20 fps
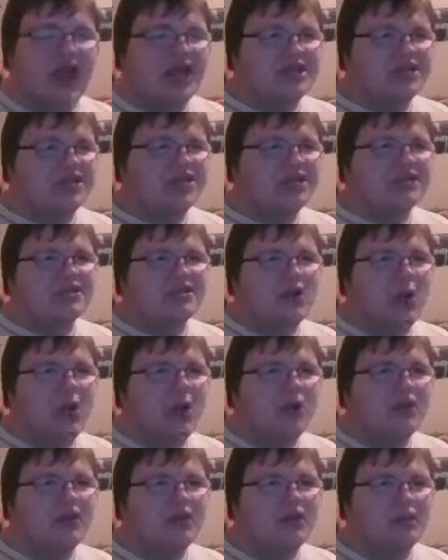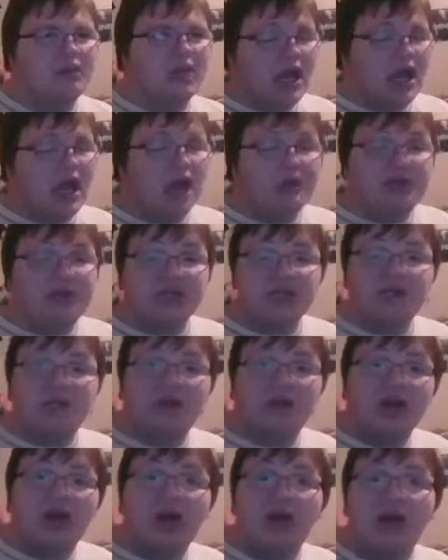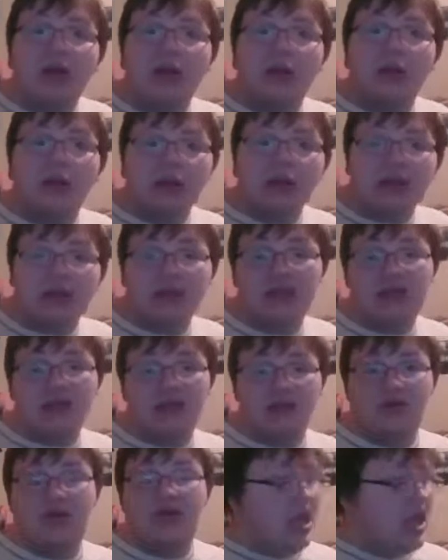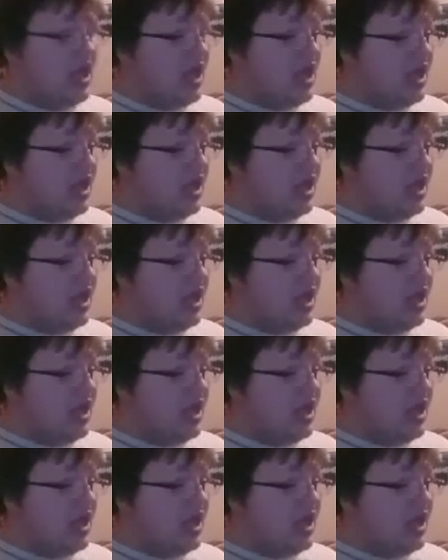I just told them I just put a link to it,